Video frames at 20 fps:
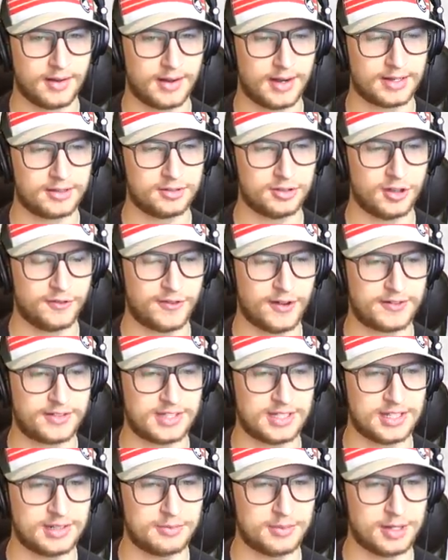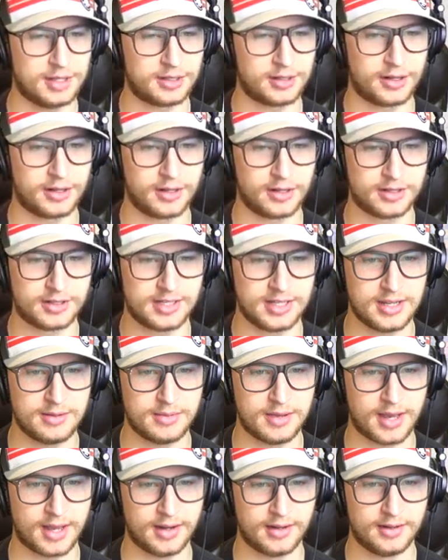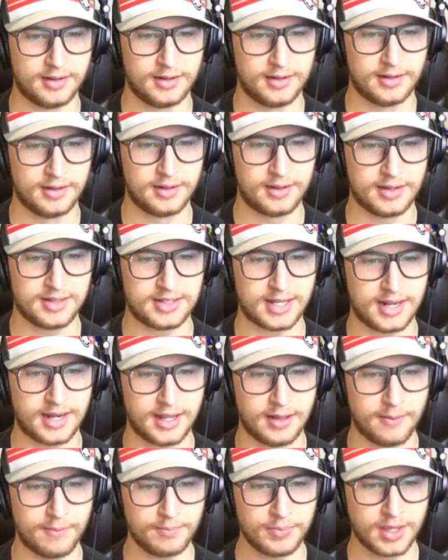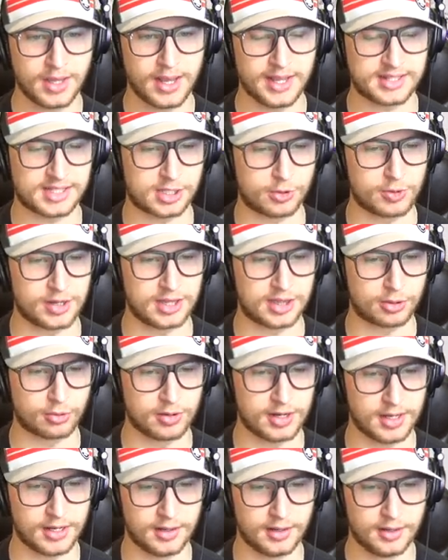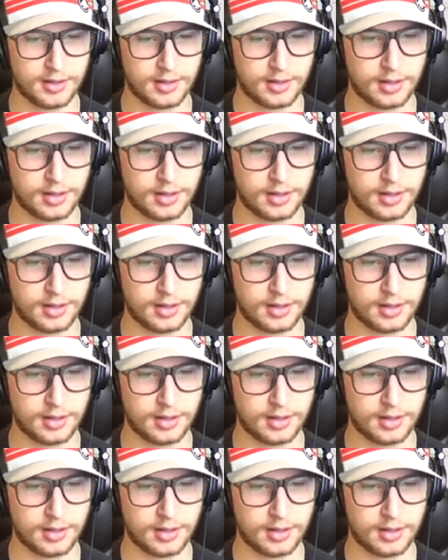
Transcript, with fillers: I don't know if I've seen Miller on our team yet. Is that him? It's three three.